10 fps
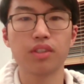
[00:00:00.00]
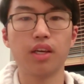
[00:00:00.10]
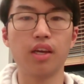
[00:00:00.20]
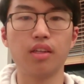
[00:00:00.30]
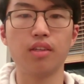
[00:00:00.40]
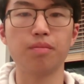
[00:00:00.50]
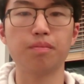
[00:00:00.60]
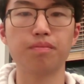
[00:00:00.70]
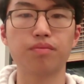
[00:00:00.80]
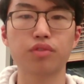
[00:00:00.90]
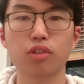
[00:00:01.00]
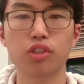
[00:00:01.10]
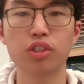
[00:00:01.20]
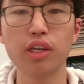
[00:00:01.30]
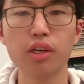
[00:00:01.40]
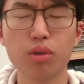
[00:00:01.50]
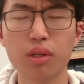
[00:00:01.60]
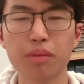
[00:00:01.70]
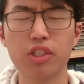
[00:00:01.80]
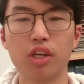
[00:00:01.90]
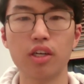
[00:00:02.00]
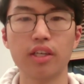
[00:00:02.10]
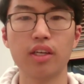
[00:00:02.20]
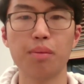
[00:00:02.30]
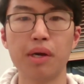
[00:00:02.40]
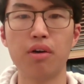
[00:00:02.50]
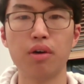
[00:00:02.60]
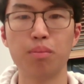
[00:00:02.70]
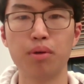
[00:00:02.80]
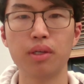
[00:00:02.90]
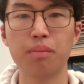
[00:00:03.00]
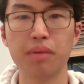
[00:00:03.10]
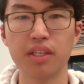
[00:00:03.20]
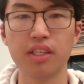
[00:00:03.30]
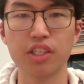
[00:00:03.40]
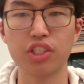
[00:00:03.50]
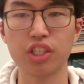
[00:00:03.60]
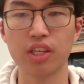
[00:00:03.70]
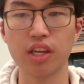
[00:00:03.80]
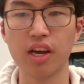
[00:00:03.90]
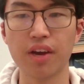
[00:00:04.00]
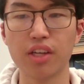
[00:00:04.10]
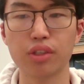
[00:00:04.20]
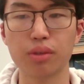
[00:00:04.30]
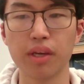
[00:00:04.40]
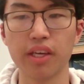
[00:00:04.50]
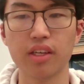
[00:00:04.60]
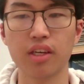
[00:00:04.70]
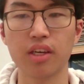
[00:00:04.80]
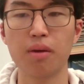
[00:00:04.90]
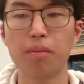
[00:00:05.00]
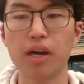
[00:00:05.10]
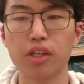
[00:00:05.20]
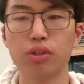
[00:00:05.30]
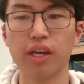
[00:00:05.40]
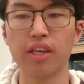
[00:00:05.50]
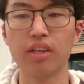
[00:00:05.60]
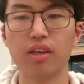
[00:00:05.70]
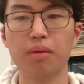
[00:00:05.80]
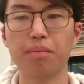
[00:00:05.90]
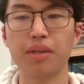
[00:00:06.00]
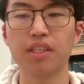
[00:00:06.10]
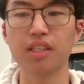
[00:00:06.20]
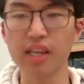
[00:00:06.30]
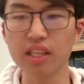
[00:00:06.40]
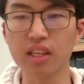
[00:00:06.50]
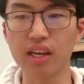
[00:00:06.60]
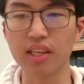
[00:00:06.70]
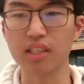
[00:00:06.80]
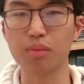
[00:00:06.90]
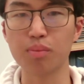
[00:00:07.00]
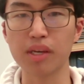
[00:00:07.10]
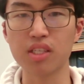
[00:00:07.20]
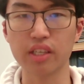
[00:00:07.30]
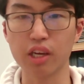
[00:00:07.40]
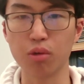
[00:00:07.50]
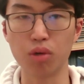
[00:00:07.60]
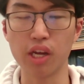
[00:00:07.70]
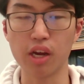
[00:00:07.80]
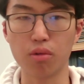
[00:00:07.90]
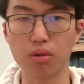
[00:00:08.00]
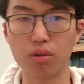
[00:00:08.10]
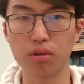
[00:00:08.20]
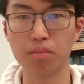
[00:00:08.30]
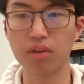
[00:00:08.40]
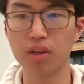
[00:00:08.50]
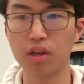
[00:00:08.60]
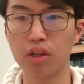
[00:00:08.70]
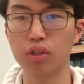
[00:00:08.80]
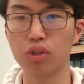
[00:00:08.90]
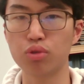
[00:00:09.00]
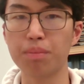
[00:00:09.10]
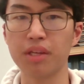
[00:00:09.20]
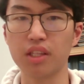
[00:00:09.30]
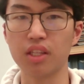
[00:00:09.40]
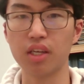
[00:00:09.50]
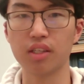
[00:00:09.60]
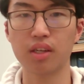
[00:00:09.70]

And today we're going to be talking about a pretty big decision I've had to make by today because the deadline is basically in 1 hour, the drop deadline.